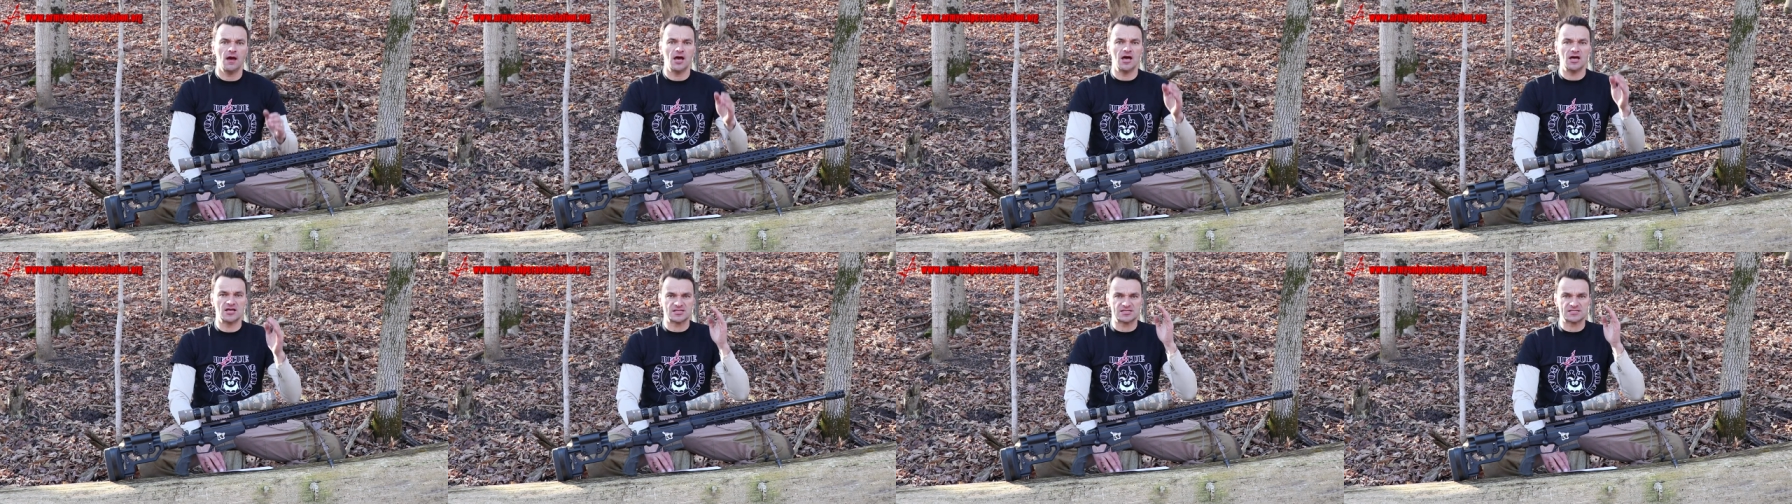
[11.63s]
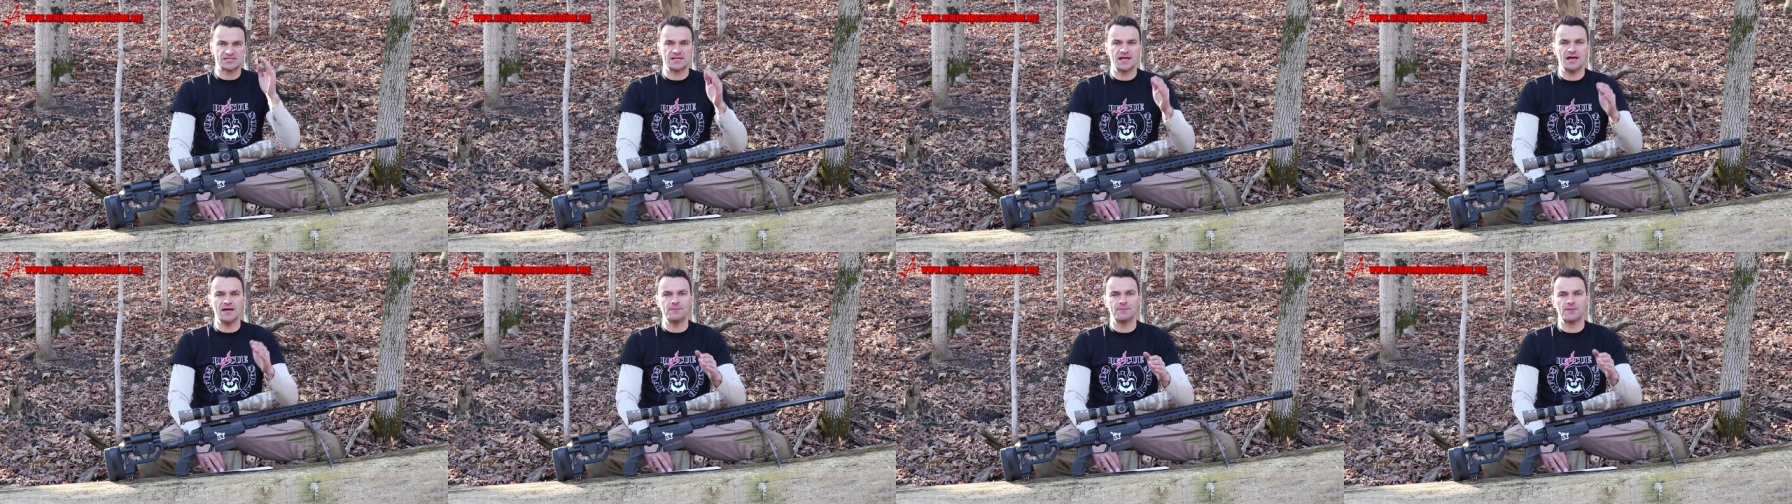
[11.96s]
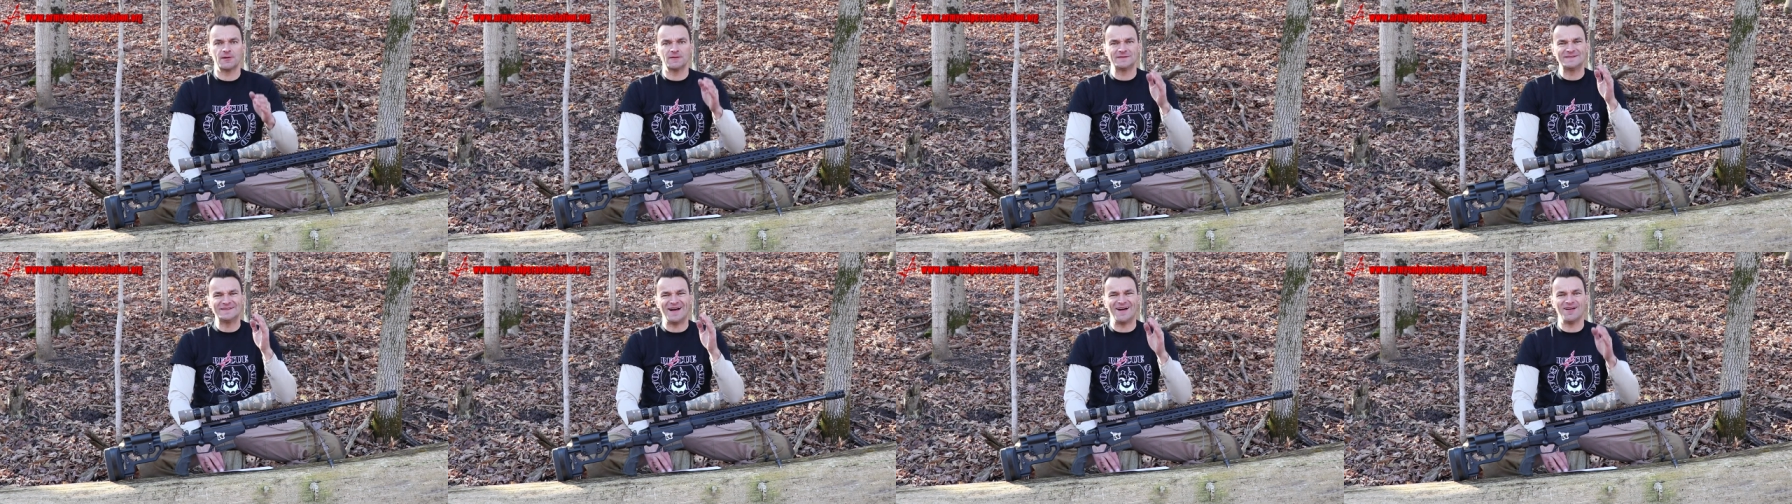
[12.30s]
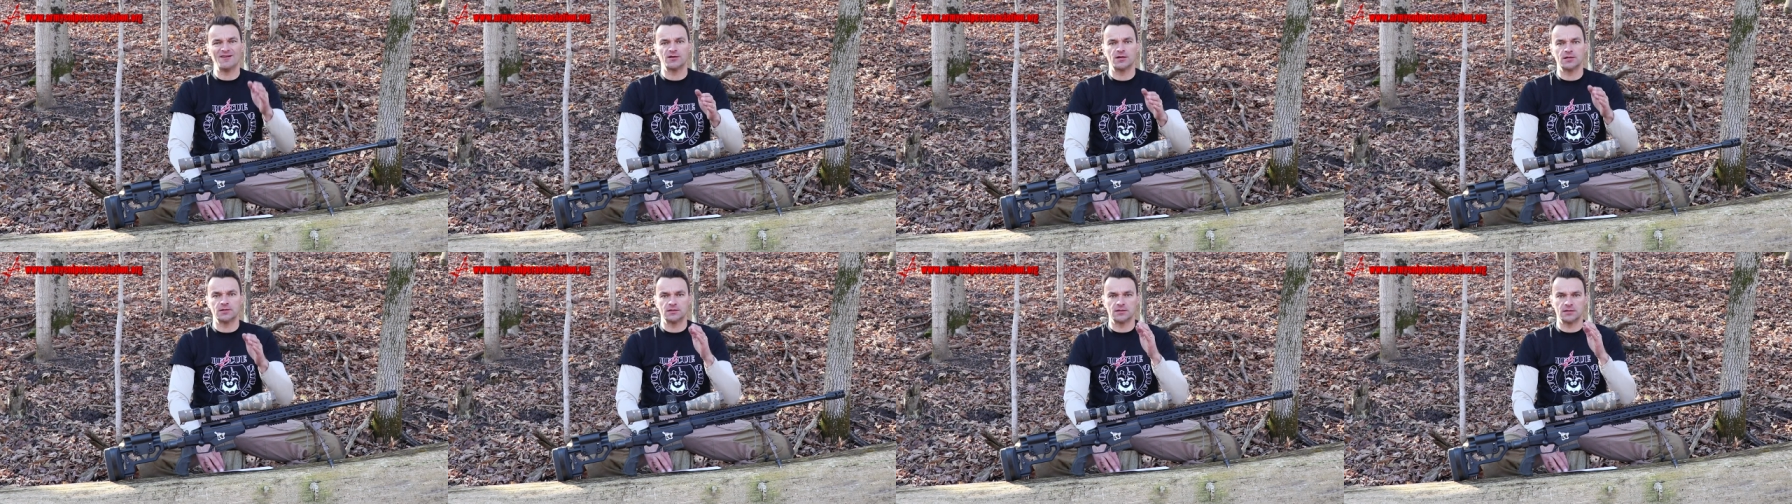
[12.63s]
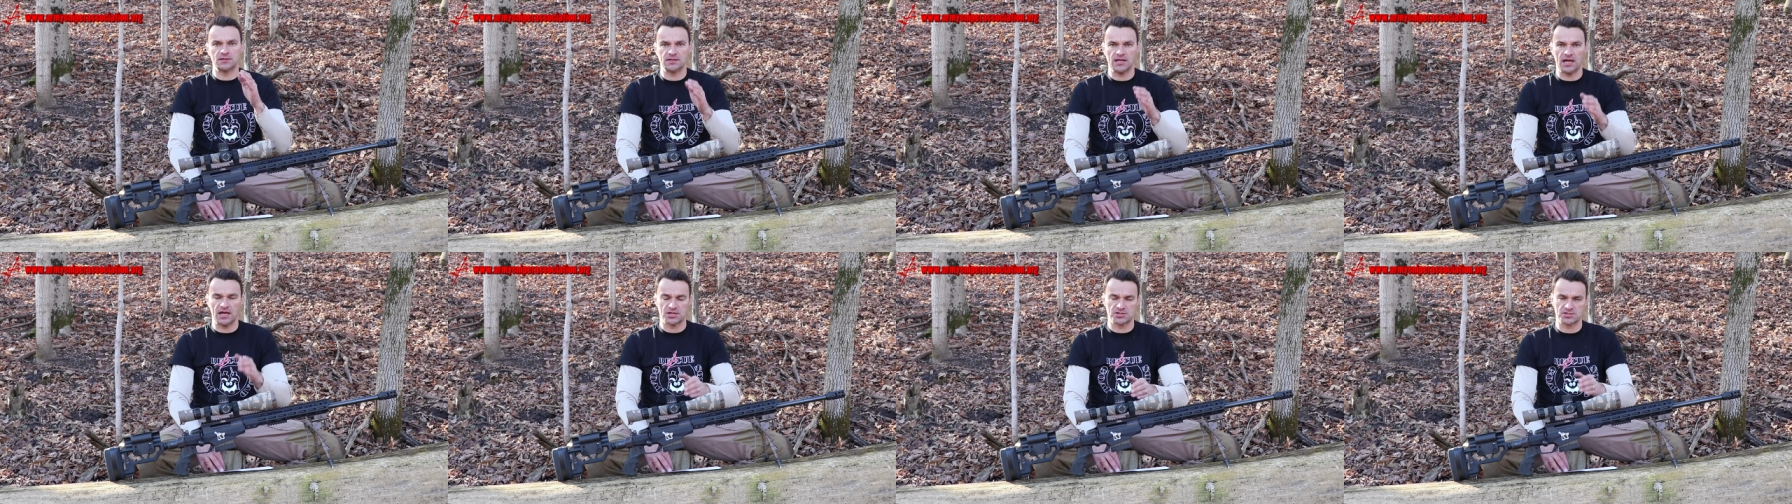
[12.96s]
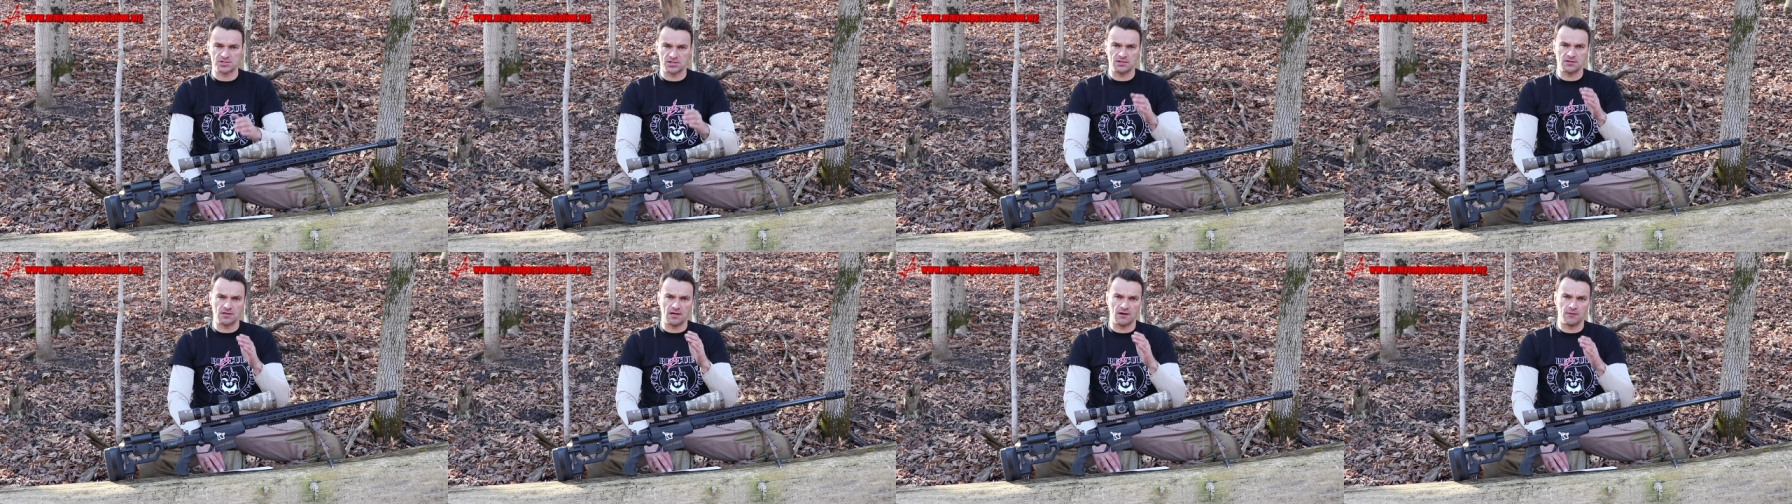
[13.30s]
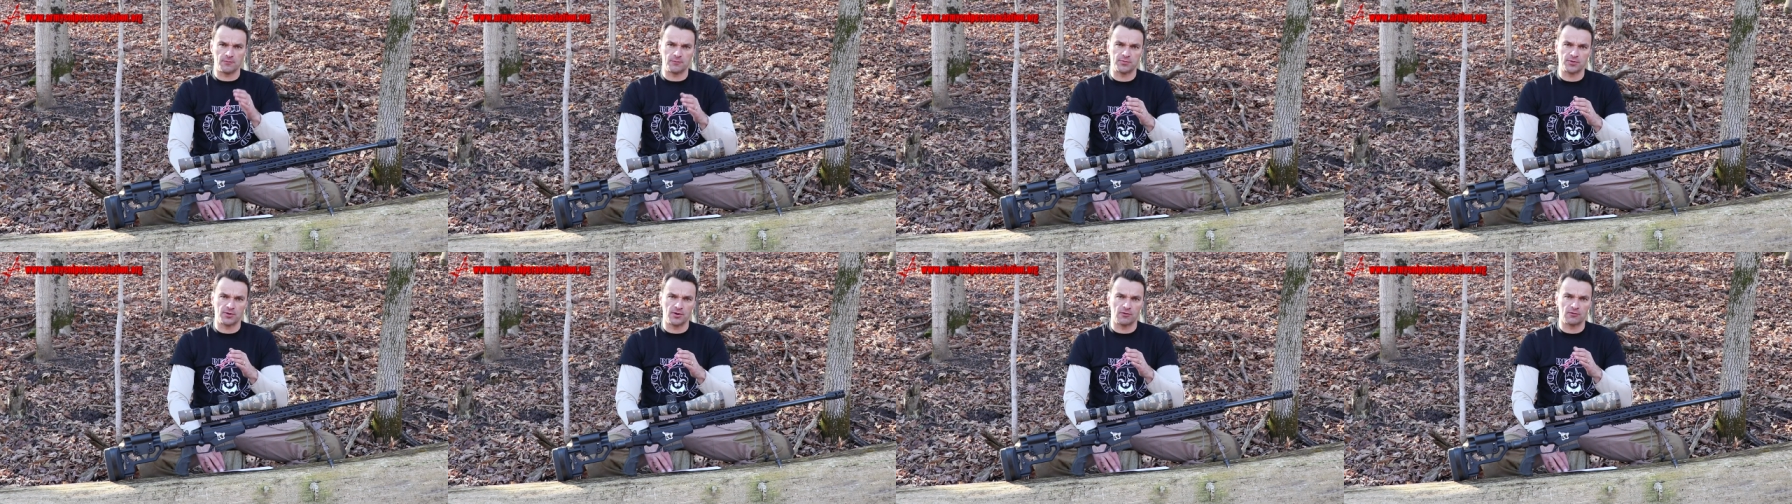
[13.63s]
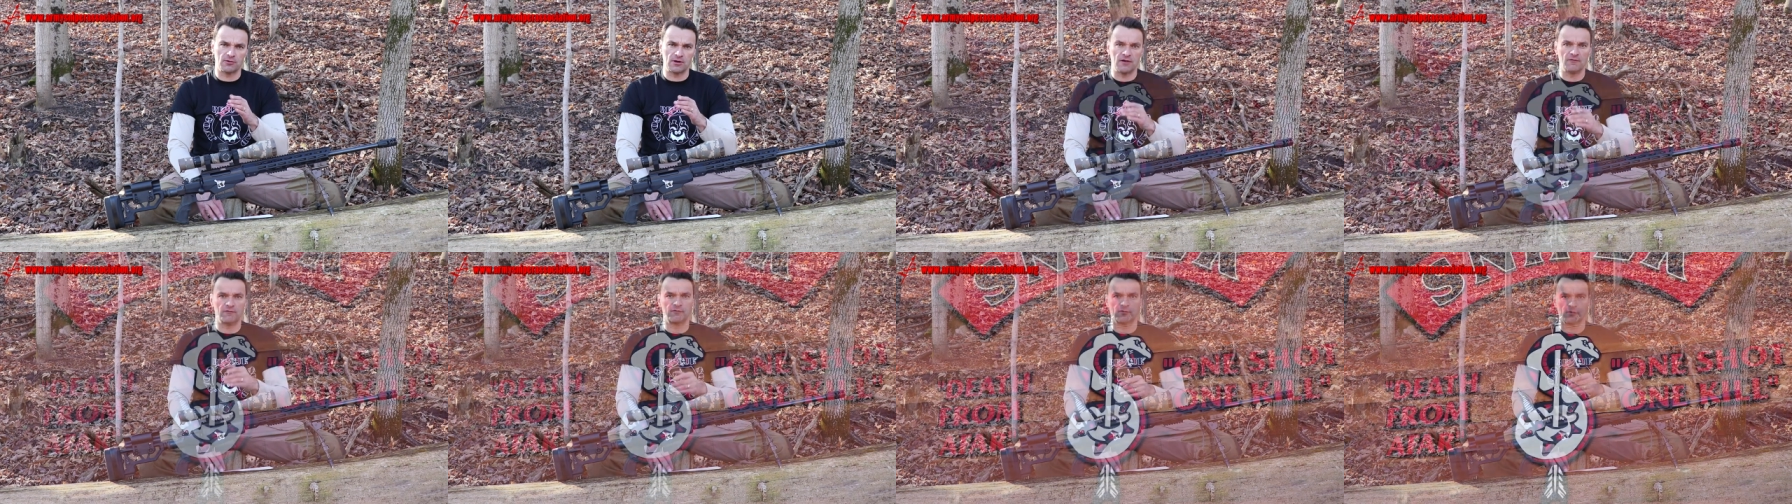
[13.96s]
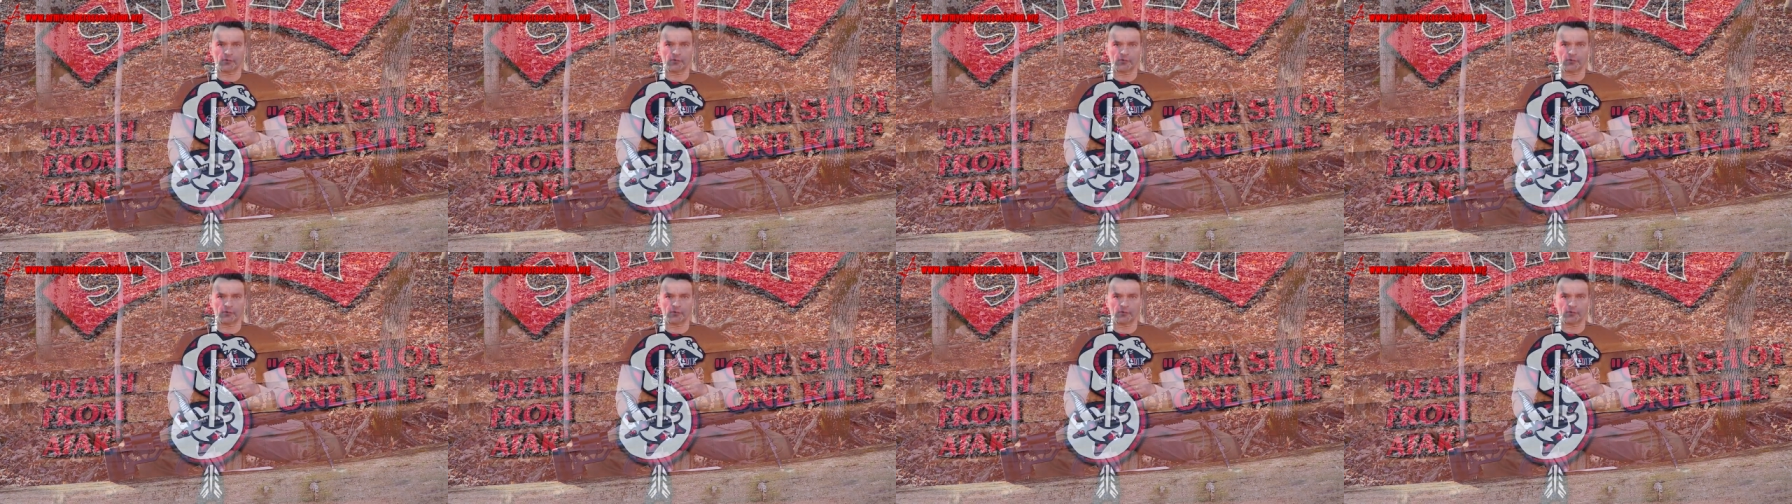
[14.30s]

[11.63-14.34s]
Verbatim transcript: a sniper target detection uh, program